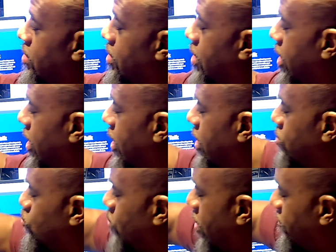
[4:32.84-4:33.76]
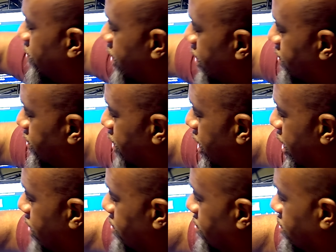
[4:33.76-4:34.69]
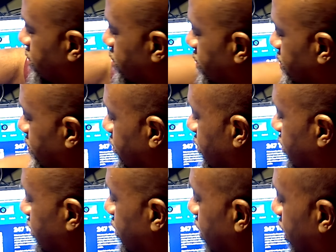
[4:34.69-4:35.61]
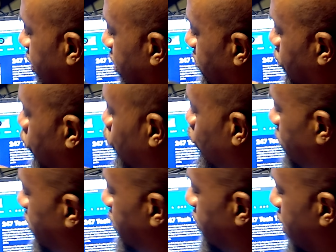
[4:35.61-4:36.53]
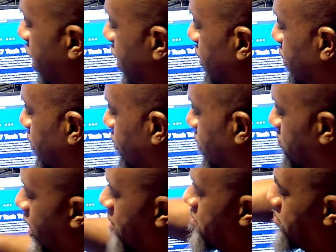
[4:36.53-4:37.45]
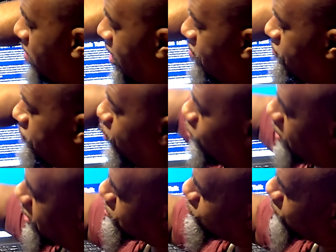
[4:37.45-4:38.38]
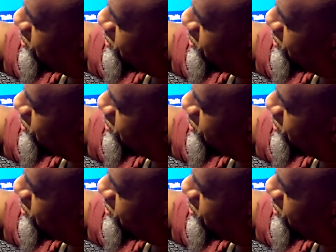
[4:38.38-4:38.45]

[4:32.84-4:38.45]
and you have a kickstand. And I'm assuming that my phone has a really